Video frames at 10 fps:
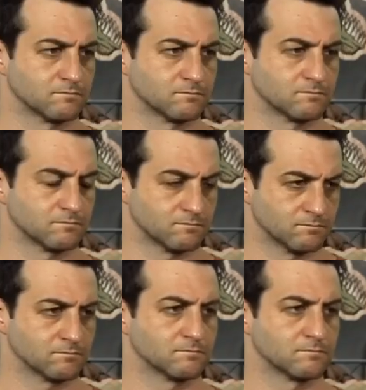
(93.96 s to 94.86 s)

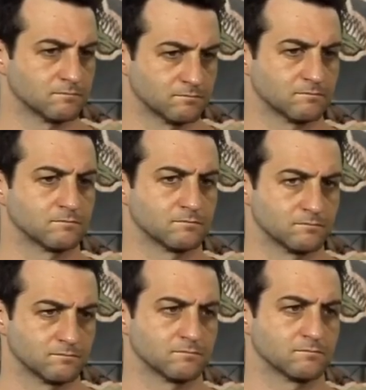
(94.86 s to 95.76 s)

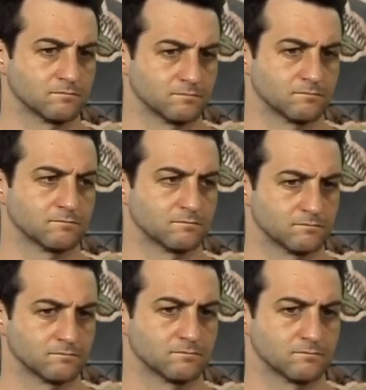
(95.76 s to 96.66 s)

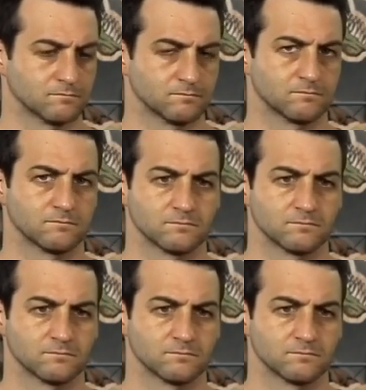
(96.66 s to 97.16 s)
[no speech]